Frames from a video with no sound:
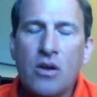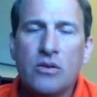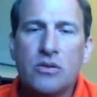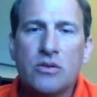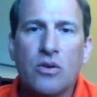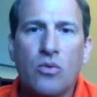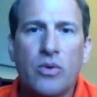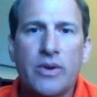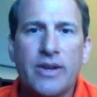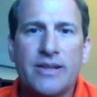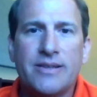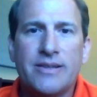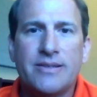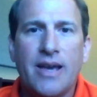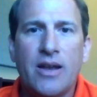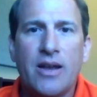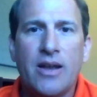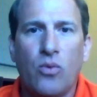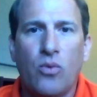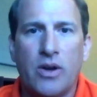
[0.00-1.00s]
So what it
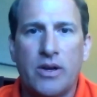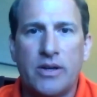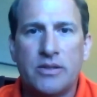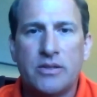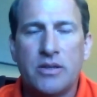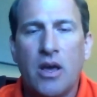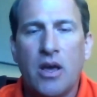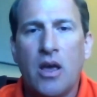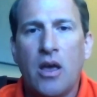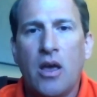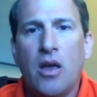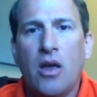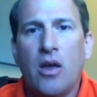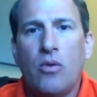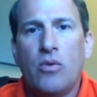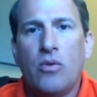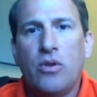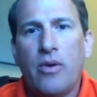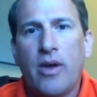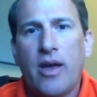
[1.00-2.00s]
said was,
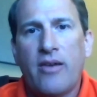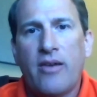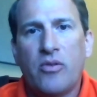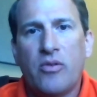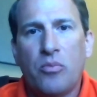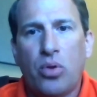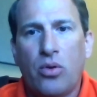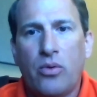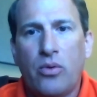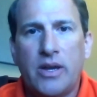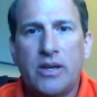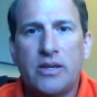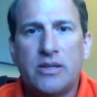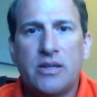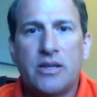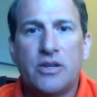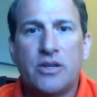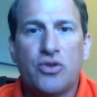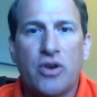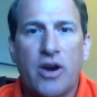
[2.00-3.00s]
when you have
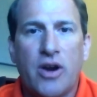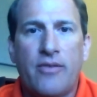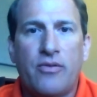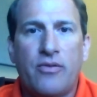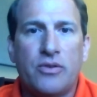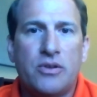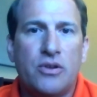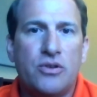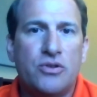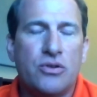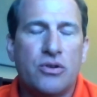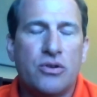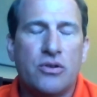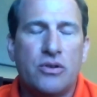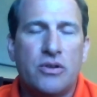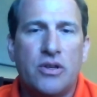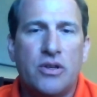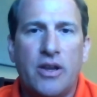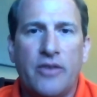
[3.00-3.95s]
employees that travel to